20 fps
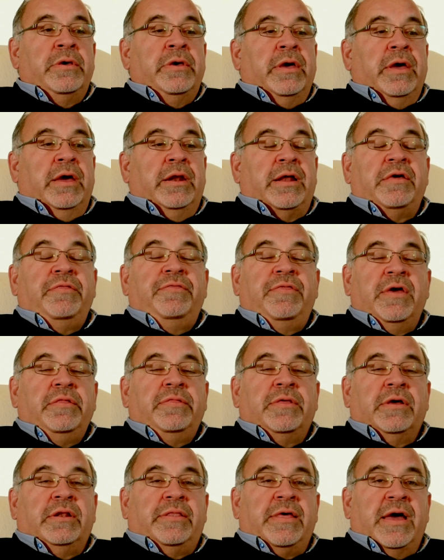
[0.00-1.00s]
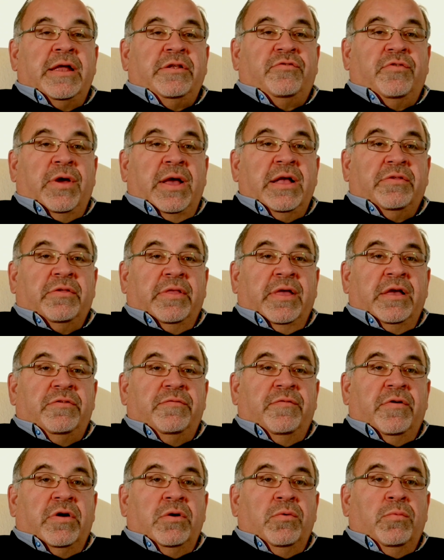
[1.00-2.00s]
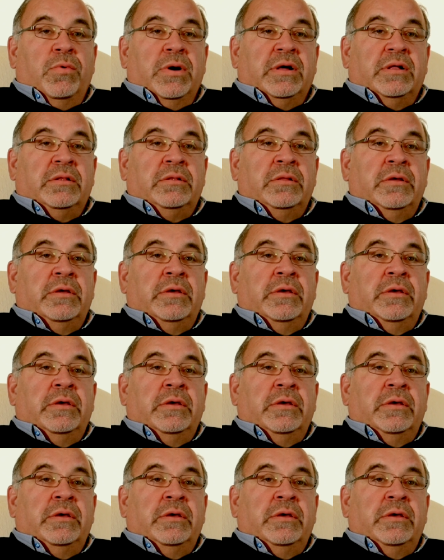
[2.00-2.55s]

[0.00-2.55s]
And I think that translates very well,